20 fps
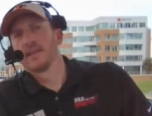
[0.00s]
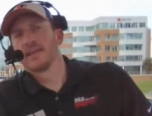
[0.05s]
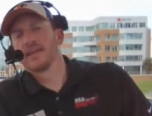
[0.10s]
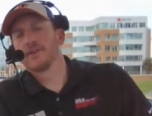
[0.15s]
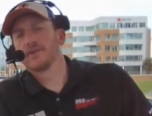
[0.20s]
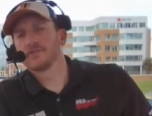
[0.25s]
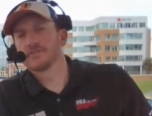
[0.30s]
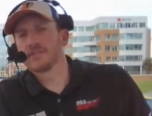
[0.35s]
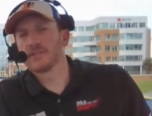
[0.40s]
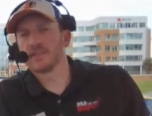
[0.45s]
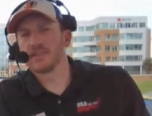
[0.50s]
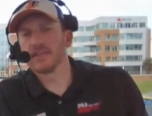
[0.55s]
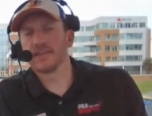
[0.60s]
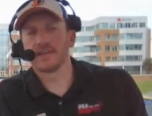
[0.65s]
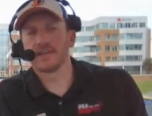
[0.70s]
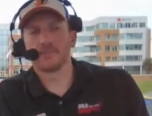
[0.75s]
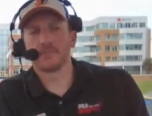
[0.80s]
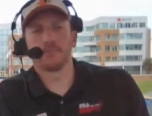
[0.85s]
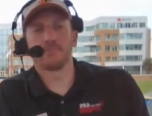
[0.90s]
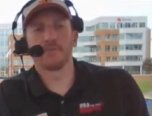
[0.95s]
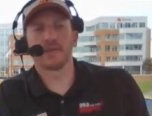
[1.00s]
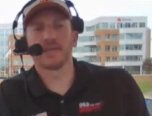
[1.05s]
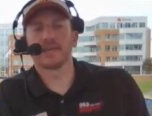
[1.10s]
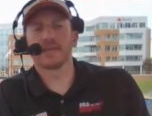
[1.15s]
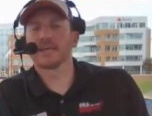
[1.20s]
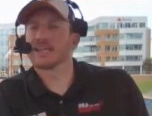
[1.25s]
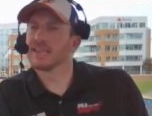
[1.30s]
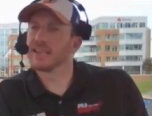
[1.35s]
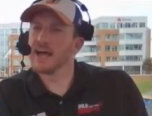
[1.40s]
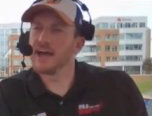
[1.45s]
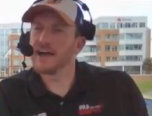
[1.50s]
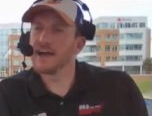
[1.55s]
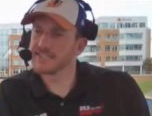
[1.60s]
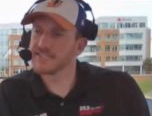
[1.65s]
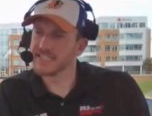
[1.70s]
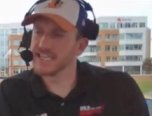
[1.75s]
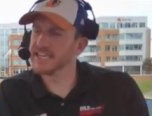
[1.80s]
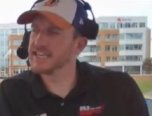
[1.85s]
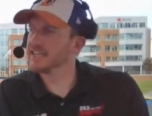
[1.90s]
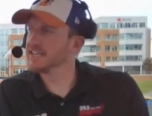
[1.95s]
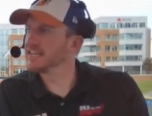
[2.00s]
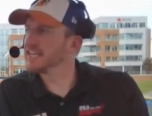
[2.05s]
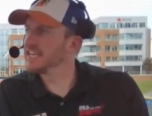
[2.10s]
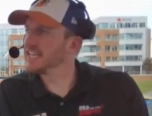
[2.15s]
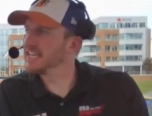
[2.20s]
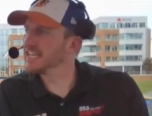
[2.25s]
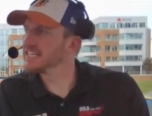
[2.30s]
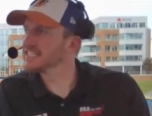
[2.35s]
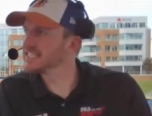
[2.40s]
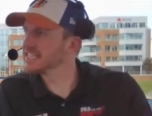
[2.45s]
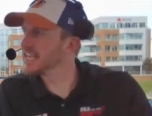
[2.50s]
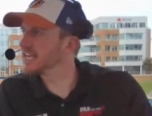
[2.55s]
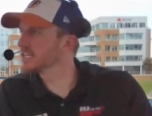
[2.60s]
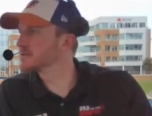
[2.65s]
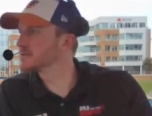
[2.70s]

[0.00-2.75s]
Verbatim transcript: Here's the thing. Being locked in is an